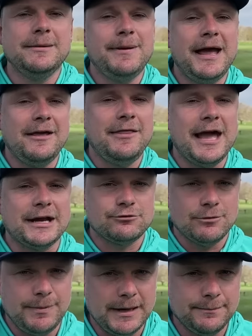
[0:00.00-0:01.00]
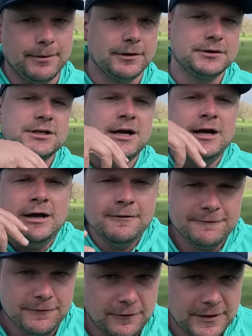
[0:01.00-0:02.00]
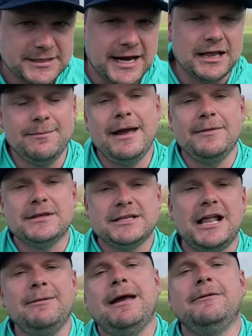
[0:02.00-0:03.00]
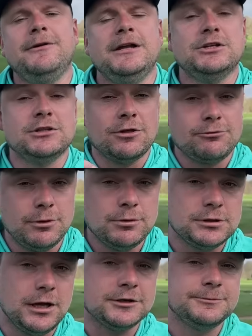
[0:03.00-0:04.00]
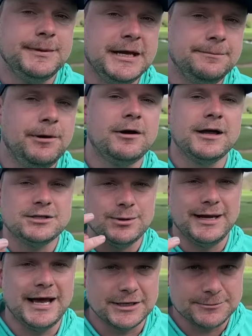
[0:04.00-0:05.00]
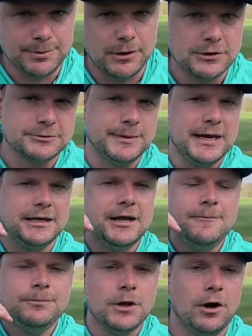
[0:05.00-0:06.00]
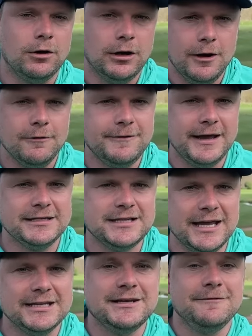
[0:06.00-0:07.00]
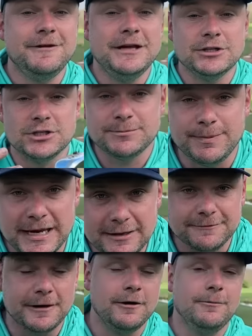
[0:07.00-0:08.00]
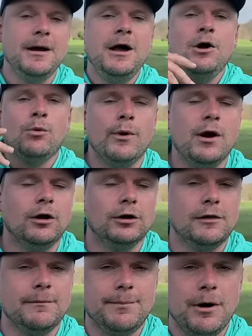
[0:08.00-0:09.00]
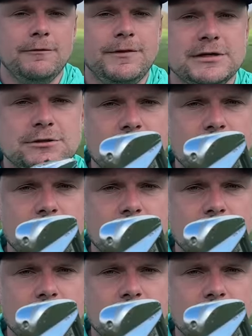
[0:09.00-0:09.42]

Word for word: you pay the extra big bucks for the TaylorMade, the TaylorMade features a through slot speed pocket to enhance ball speed on low face hits. It features speed foam. We all know that both these